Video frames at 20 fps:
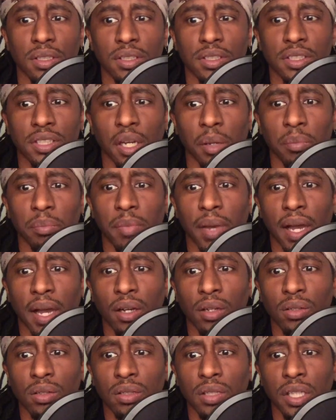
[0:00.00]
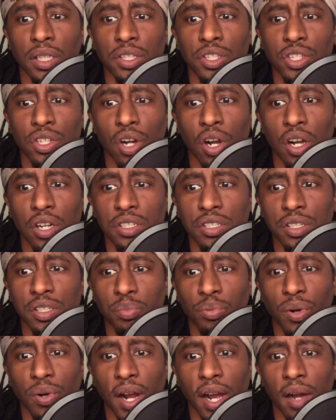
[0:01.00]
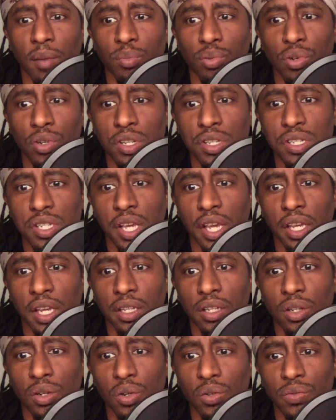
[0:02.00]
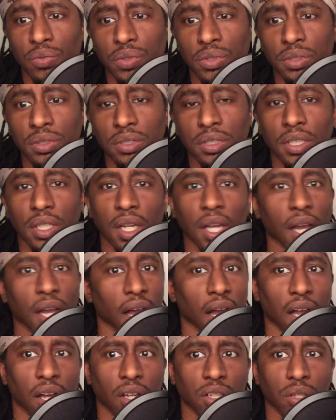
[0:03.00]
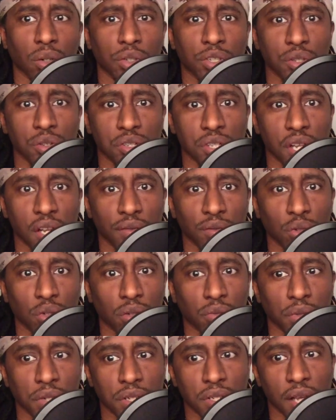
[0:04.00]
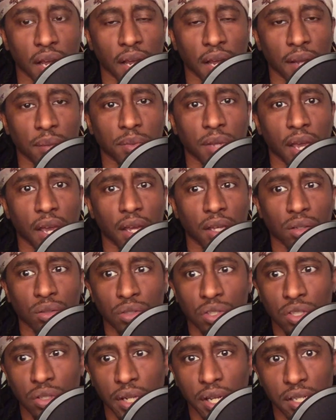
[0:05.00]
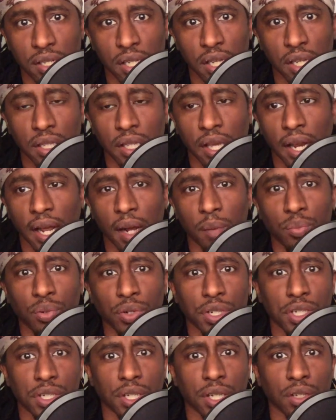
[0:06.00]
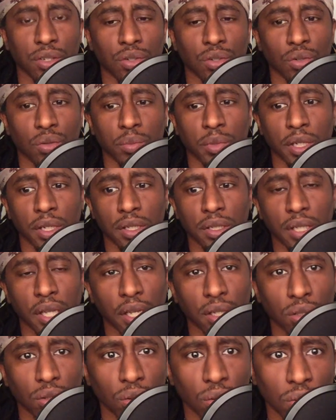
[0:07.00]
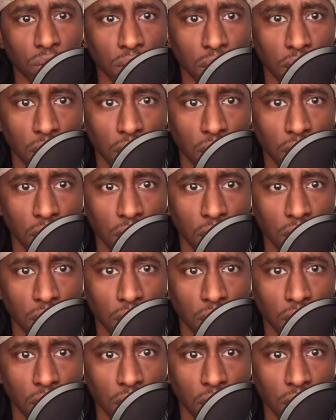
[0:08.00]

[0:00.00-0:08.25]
something about in charge of the Proud Boys taking it over. I don't know what you said. If you could retype that or translate that, I appreciate you, man. Thank you.